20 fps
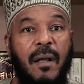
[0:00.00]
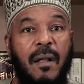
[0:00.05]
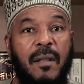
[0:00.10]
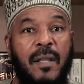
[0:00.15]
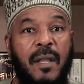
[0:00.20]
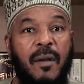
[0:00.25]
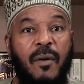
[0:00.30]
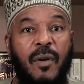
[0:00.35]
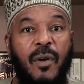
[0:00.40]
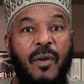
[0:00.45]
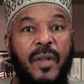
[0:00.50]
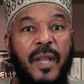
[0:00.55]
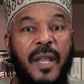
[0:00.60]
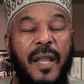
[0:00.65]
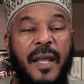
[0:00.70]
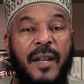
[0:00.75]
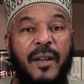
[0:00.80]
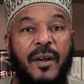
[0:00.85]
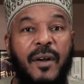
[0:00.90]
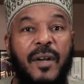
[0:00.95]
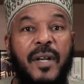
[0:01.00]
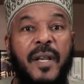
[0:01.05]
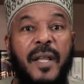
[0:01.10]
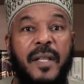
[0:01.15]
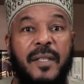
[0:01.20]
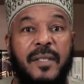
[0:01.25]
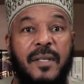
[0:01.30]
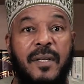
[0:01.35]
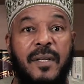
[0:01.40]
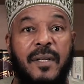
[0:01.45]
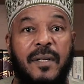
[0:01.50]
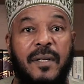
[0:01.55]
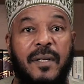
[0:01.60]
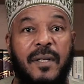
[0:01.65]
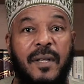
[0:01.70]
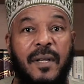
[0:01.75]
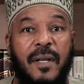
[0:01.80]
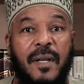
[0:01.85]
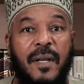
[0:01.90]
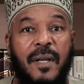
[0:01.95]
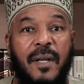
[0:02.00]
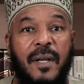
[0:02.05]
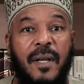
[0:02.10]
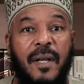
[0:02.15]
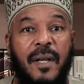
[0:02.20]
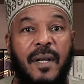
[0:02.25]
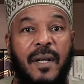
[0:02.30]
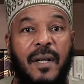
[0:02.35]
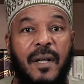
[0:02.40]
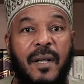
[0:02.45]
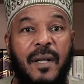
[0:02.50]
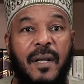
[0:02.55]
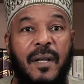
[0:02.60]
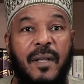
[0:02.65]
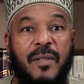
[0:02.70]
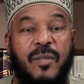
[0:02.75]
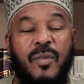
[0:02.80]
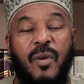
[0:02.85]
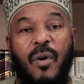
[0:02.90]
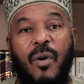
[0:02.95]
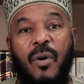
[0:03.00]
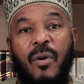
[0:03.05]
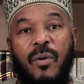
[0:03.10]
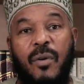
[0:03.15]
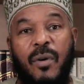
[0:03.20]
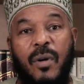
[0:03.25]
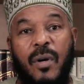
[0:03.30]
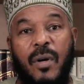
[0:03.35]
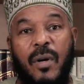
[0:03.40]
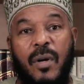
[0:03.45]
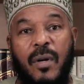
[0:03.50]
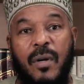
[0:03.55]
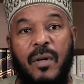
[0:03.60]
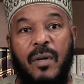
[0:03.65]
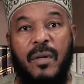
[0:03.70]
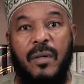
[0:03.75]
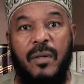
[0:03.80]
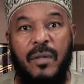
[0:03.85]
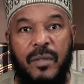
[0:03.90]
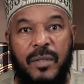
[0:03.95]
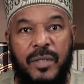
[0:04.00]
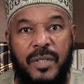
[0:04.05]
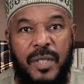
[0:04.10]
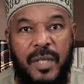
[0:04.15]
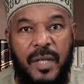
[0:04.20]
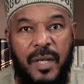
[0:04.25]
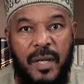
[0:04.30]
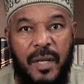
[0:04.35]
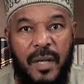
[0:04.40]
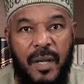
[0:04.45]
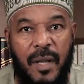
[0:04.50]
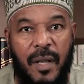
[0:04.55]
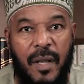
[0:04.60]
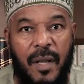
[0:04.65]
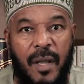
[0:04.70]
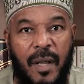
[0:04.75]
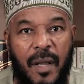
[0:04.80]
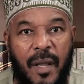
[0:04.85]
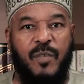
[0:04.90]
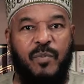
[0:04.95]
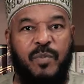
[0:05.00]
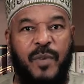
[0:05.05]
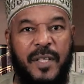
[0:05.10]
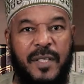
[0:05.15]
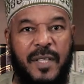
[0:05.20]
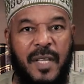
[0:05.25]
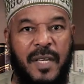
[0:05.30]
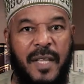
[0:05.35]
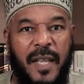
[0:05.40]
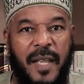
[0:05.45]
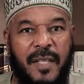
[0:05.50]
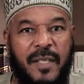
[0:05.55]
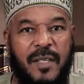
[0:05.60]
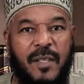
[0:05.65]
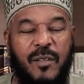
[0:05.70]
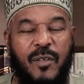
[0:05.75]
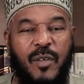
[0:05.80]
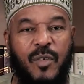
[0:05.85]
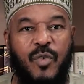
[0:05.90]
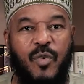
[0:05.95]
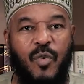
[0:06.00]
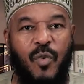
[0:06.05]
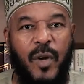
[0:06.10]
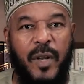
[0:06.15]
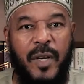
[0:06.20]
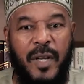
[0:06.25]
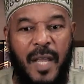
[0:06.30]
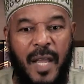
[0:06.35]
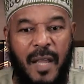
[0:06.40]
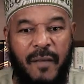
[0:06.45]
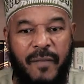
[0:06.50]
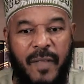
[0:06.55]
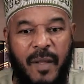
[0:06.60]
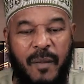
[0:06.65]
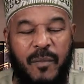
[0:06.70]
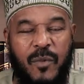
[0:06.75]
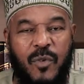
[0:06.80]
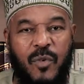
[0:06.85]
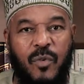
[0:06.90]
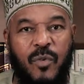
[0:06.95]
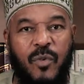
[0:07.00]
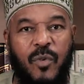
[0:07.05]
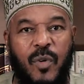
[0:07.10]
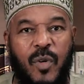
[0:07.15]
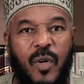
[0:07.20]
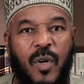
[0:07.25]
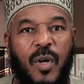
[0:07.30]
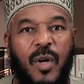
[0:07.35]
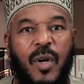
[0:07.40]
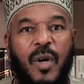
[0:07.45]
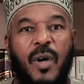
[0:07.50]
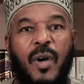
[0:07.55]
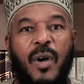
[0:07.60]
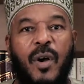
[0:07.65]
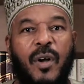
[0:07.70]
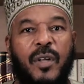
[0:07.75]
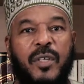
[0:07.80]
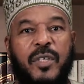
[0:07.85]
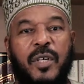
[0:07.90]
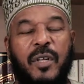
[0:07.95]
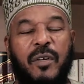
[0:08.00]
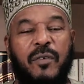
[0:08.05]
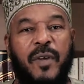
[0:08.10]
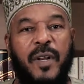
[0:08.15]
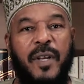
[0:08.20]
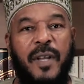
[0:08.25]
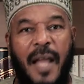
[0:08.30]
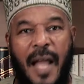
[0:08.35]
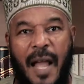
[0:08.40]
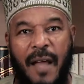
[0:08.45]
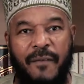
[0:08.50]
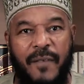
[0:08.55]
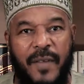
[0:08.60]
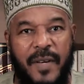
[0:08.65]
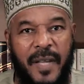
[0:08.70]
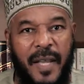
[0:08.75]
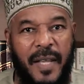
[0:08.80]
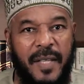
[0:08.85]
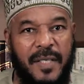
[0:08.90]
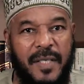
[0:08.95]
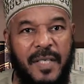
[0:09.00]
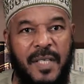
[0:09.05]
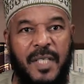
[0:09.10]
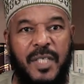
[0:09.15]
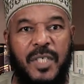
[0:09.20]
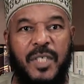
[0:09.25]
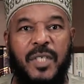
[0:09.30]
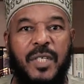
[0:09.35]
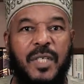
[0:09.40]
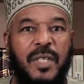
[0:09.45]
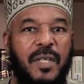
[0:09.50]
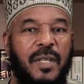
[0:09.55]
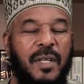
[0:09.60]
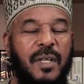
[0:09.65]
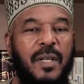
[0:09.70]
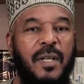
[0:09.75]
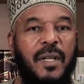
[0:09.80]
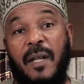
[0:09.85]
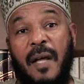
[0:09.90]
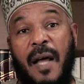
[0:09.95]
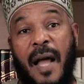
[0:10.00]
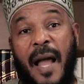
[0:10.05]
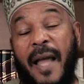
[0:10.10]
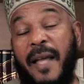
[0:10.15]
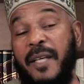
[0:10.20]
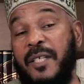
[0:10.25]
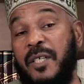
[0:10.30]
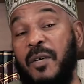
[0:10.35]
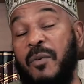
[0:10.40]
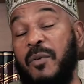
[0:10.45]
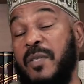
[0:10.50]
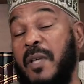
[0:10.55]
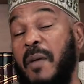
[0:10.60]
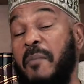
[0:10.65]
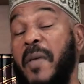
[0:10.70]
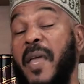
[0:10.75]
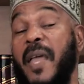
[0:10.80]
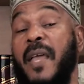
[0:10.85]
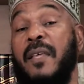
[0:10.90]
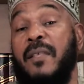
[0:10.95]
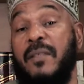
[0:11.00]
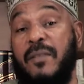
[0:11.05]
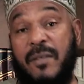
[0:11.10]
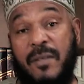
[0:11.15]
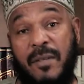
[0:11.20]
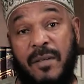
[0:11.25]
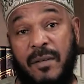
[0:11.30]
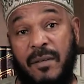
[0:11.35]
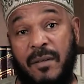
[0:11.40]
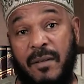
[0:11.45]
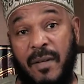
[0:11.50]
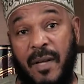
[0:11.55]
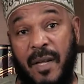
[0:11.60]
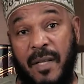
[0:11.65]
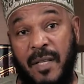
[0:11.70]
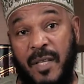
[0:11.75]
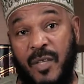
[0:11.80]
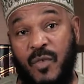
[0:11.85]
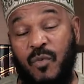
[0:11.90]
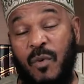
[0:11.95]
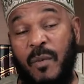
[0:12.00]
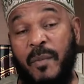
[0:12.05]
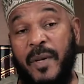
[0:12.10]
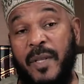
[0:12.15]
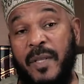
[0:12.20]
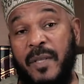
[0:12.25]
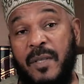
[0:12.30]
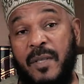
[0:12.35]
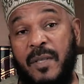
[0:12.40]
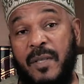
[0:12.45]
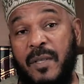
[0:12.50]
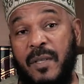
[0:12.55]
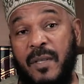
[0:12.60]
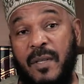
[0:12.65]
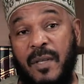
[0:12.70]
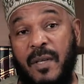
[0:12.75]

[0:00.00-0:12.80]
they were looking at her date. So she split the dates into 2 and gave them to her children, half a date each. Aisha was amazed at this woman's